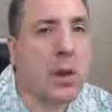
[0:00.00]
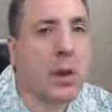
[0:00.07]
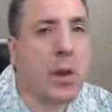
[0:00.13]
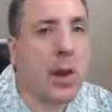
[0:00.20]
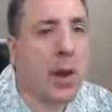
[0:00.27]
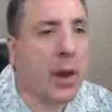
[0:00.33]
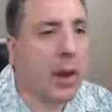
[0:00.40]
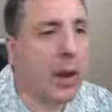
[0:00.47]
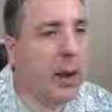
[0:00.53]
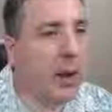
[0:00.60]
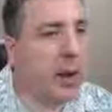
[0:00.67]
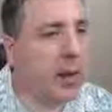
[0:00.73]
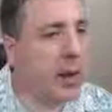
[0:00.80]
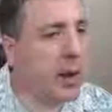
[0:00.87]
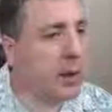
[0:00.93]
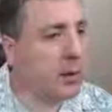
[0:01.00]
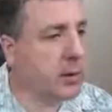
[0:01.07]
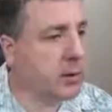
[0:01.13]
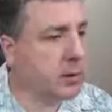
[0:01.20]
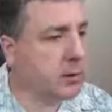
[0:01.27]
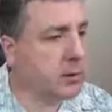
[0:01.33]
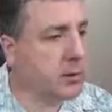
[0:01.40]
And now
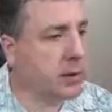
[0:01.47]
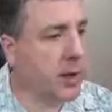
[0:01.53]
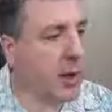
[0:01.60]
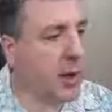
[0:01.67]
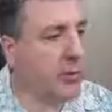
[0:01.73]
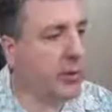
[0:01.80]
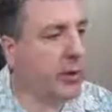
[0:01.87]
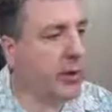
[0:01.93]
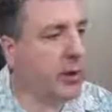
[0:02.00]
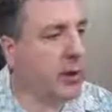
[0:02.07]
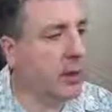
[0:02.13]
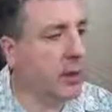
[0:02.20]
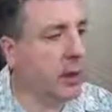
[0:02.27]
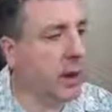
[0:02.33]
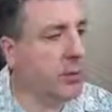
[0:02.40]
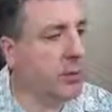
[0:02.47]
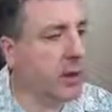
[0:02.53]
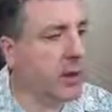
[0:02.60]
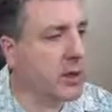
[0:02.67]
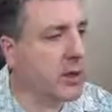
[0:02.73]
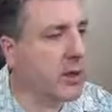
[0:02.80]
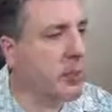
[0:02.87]
let's look at the lumbar
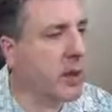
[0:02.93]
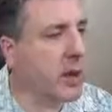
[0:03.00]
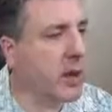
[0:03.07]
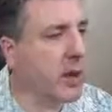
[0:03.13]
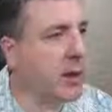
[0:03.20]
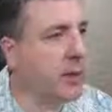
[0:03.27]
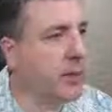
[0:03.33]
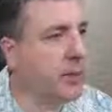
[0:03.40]
spine.